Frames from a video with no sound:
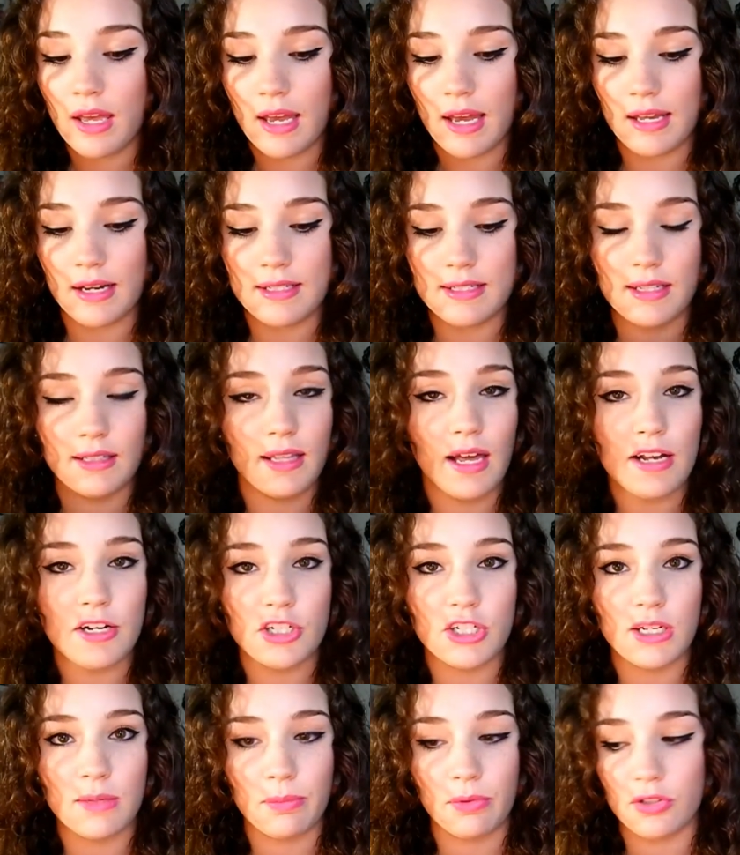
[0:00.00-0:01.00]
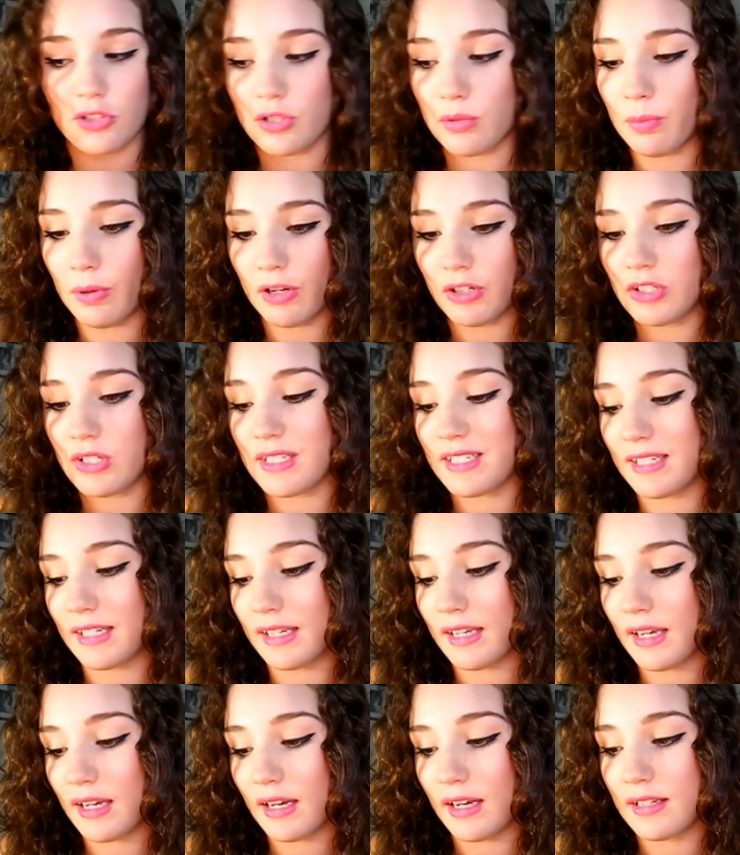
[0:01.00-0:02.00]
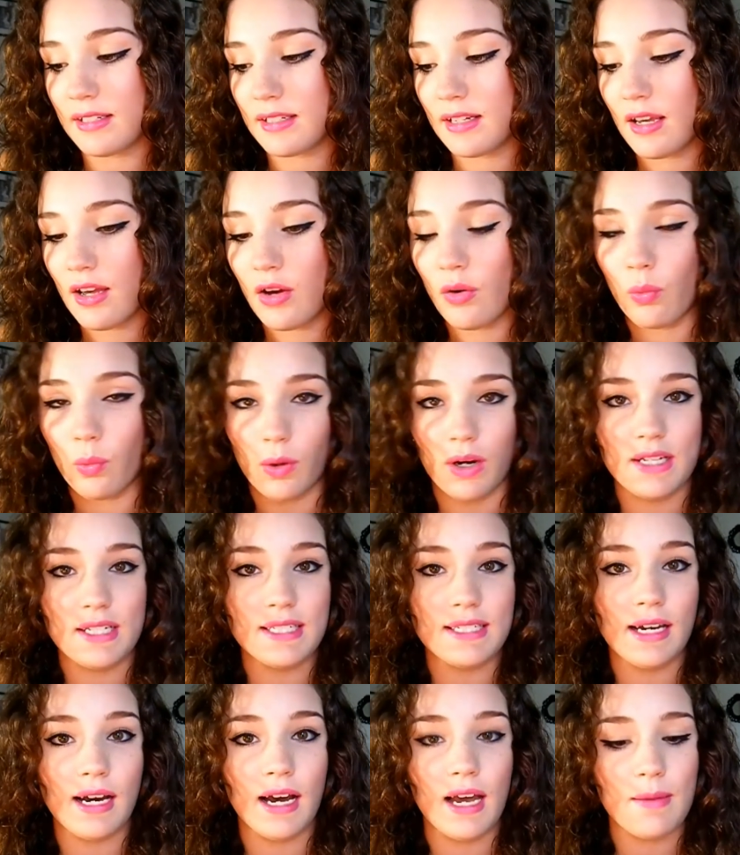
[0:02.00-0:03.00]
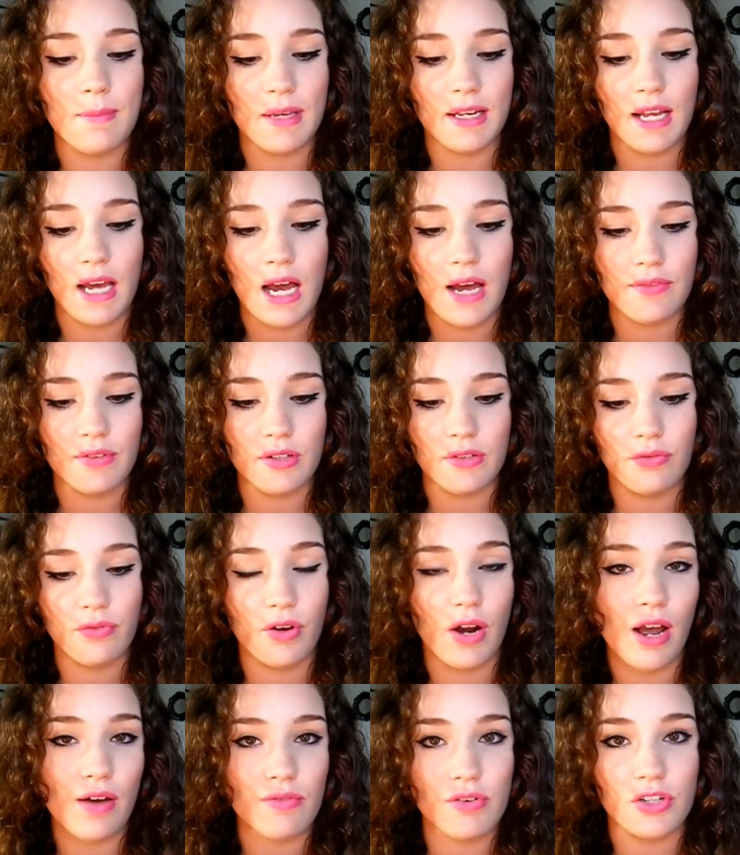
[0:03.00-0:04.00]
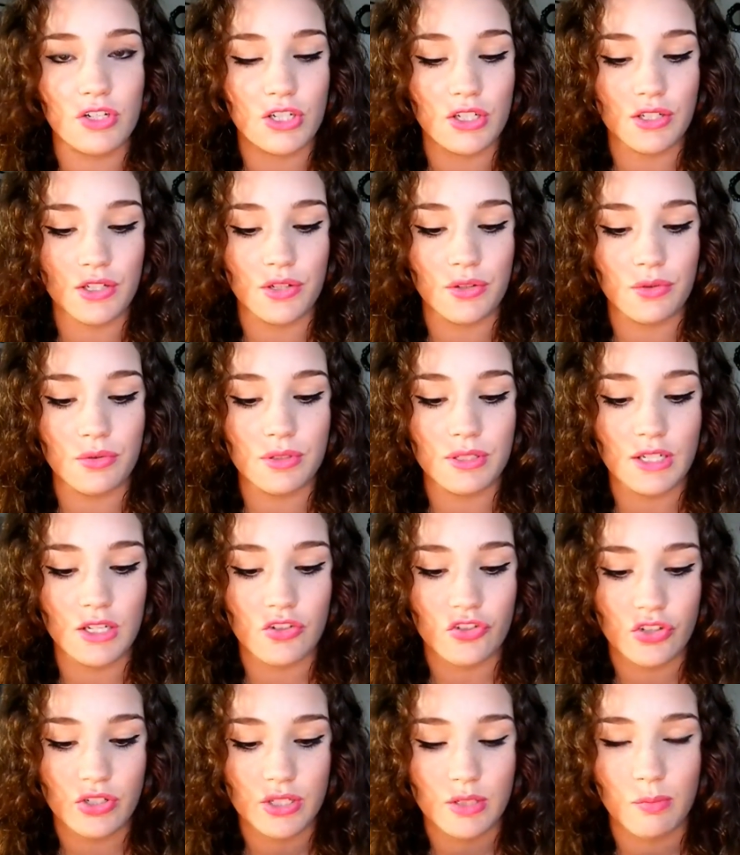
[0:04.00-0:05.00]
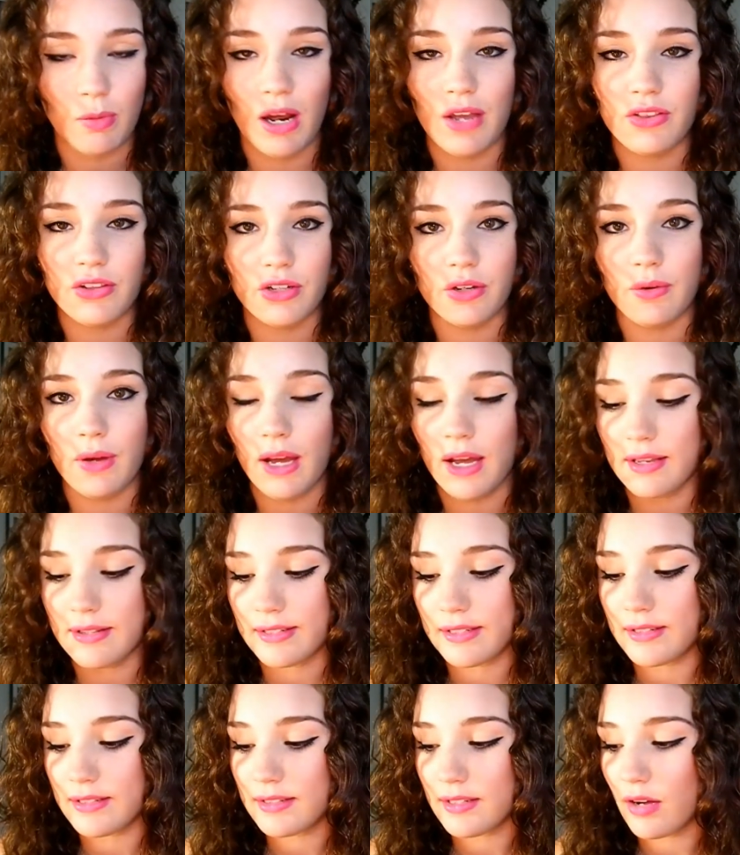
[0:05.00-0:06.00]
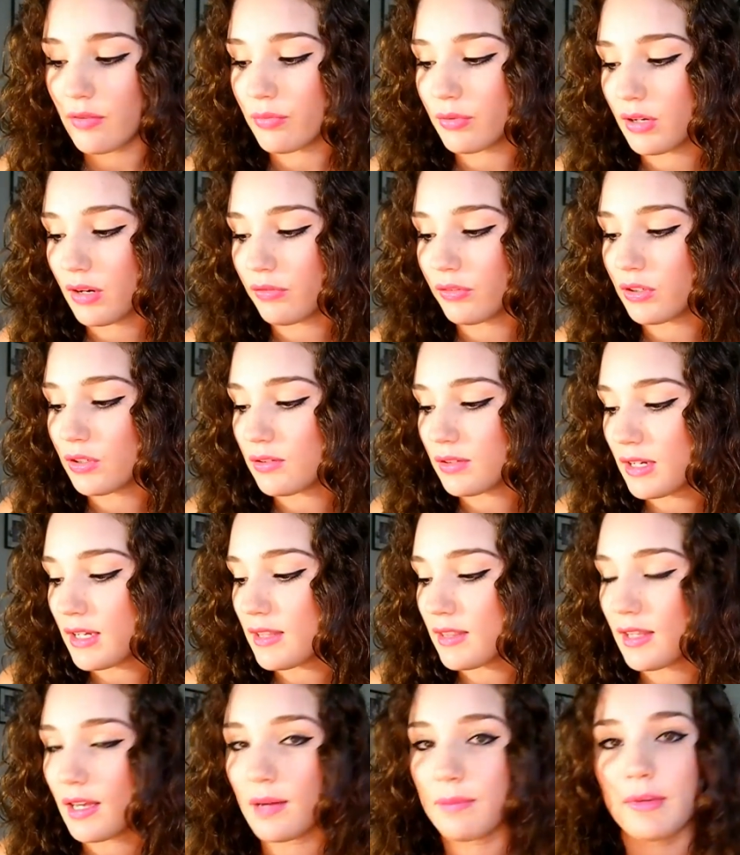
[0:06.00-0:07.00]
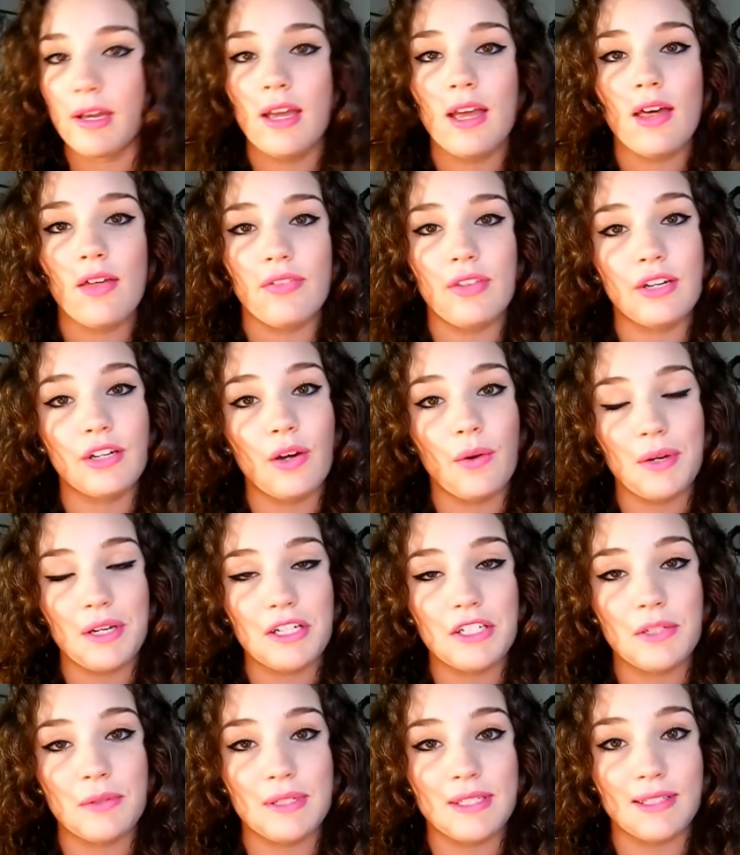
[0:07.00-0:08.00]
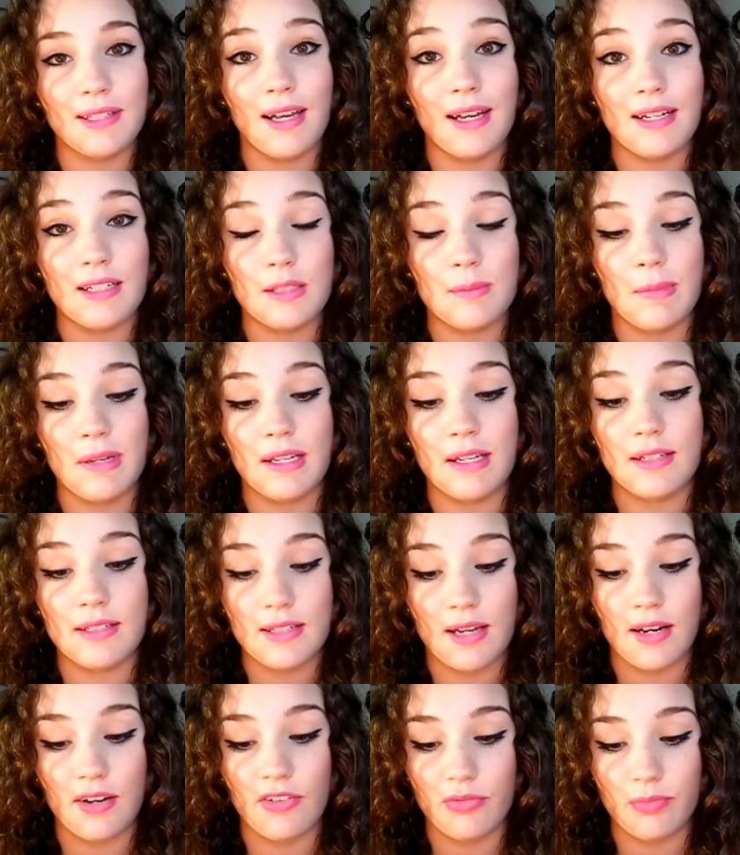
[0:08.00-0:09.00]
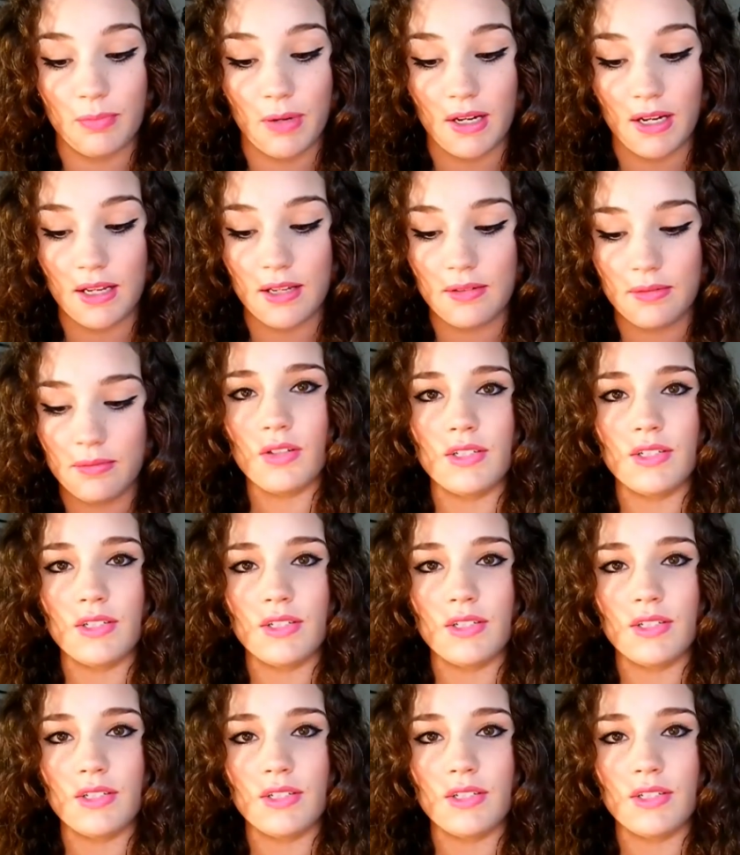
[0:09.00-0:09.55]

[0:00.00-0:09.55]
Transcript: And it's a lot cheaper to purchase the kit one time and have it forever to use and just buy the new heads and stuff whenever you need them than going into a salon and spending a ton of money.